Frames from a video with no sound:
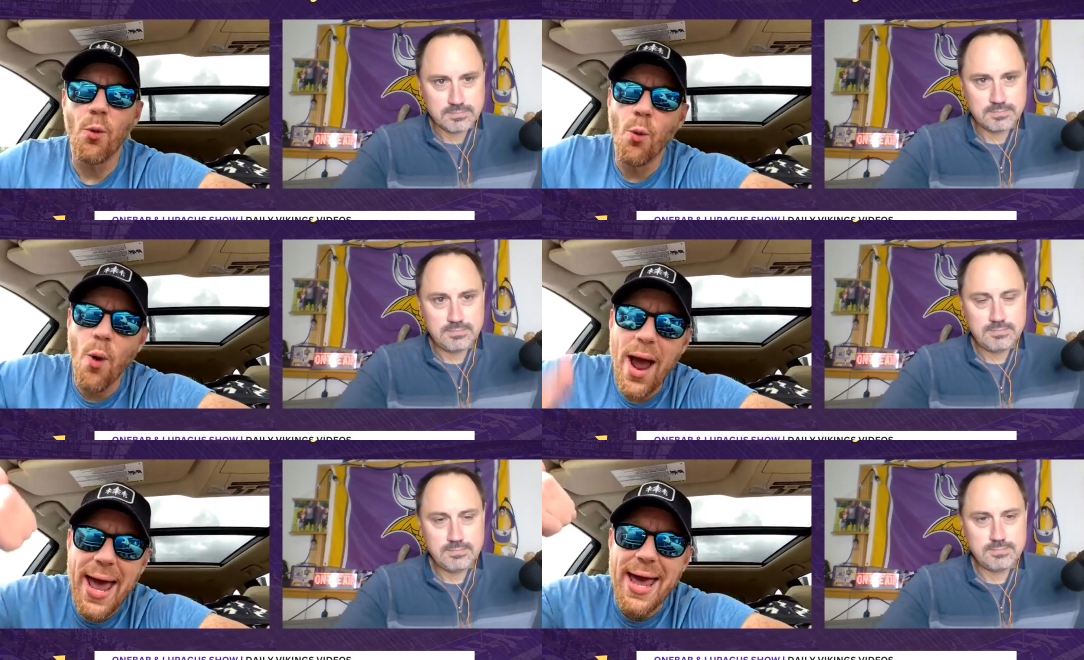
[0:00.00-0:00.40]

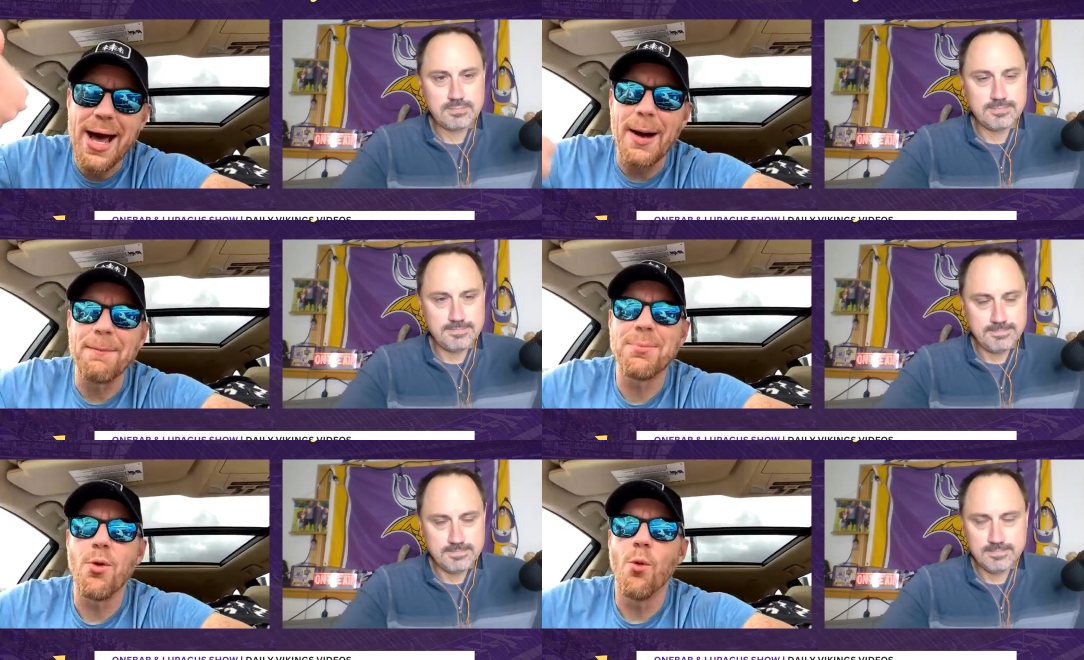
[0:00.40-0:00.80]
Speaker 1: way up,
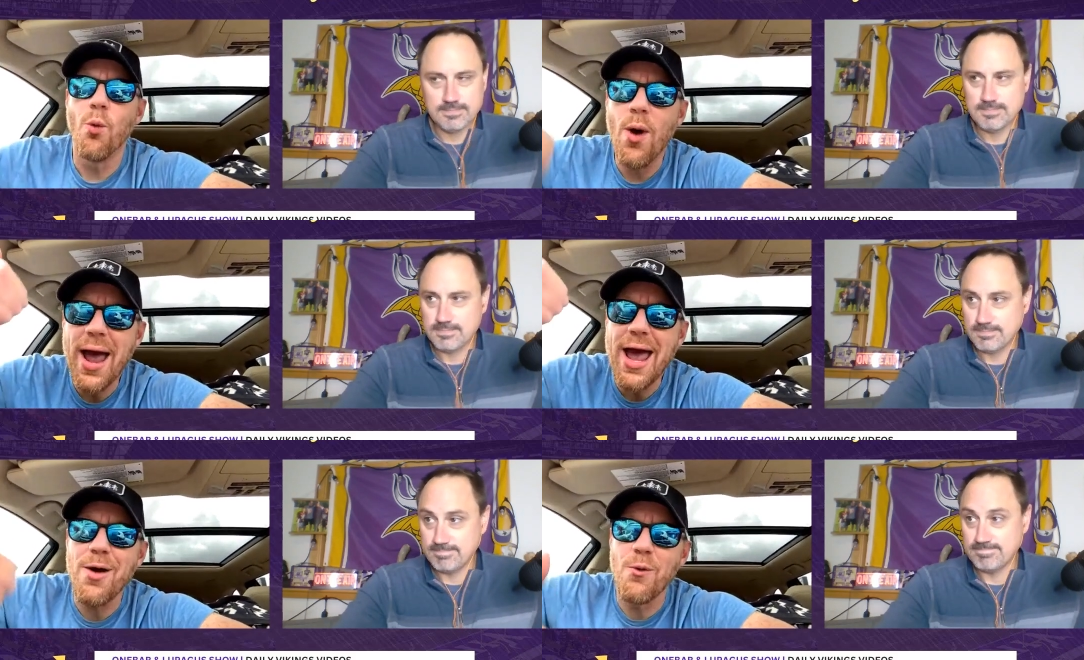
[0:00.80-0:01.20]

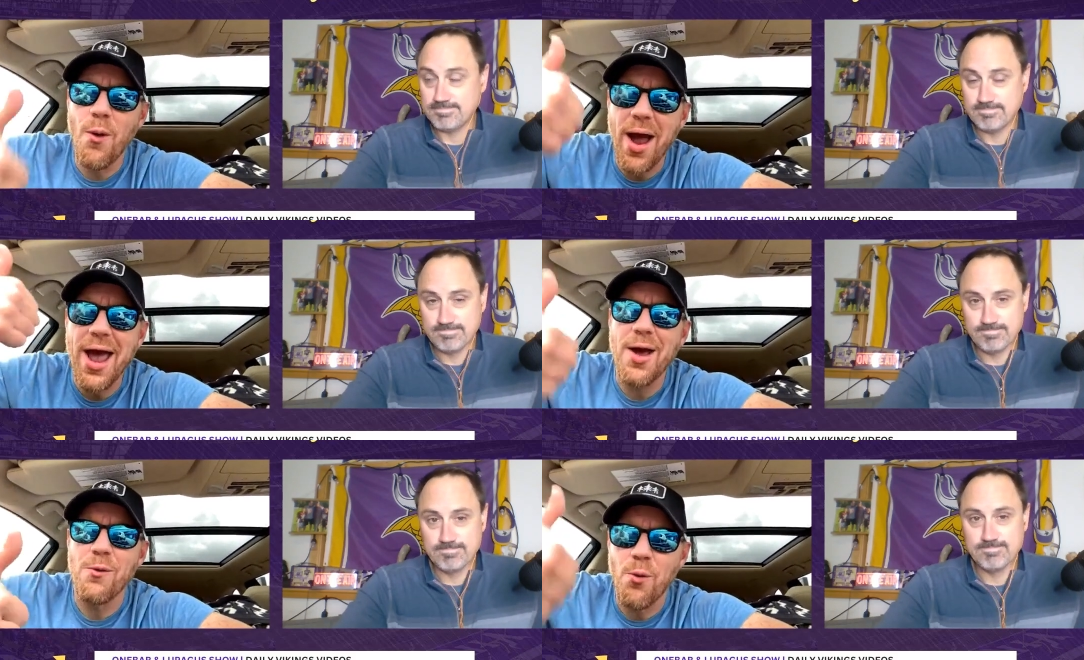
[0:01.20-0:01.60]
way,
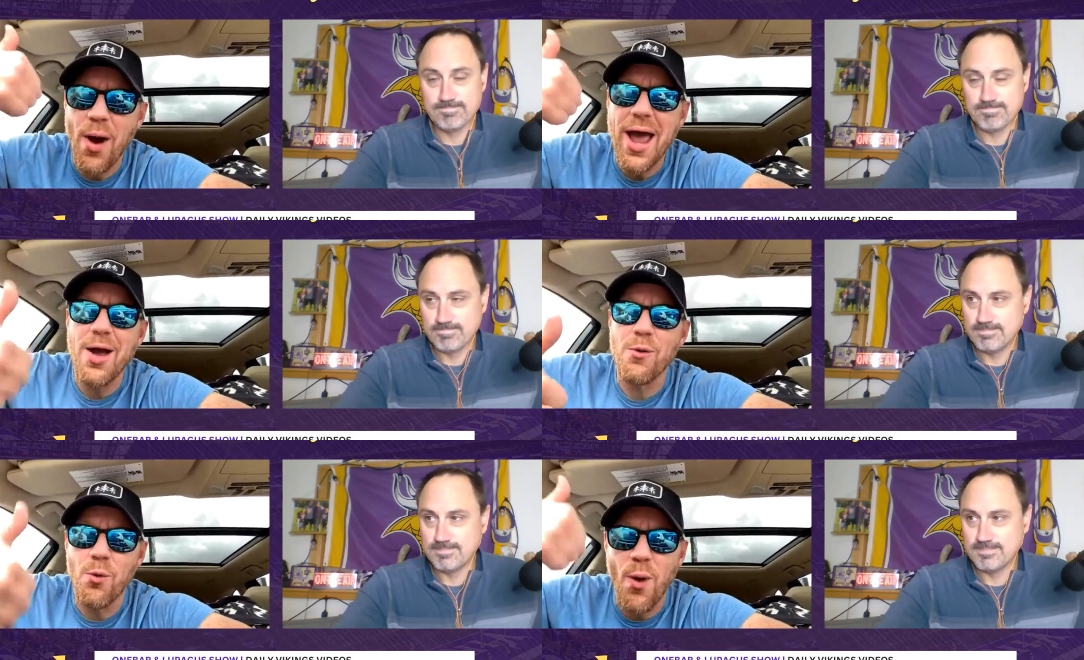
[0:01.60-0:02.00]
way, way,
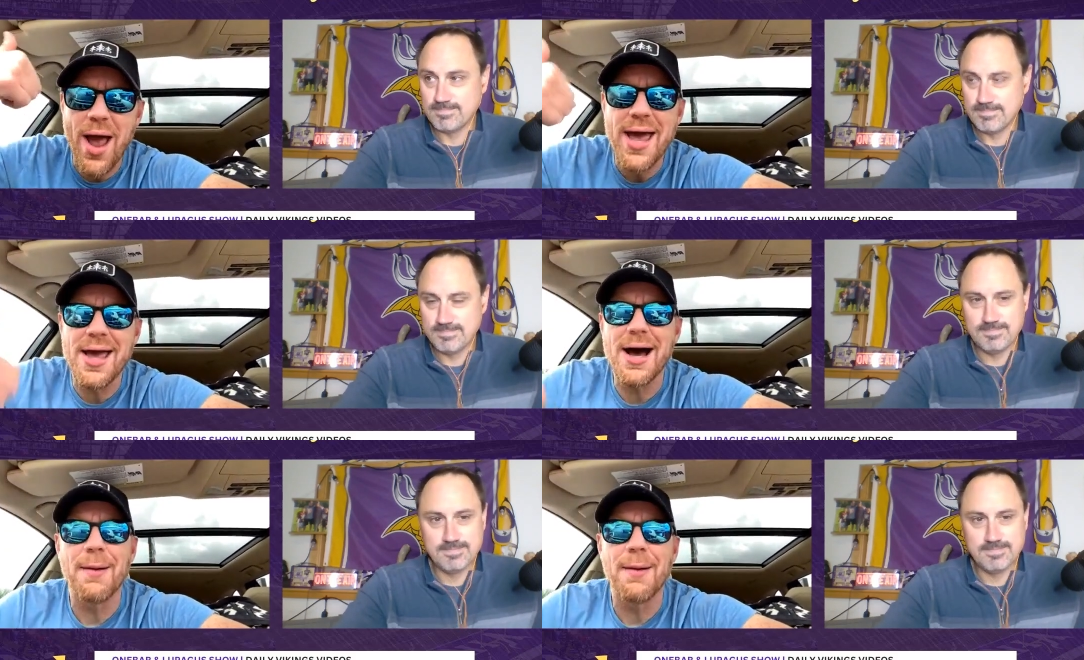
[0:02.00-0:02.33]
way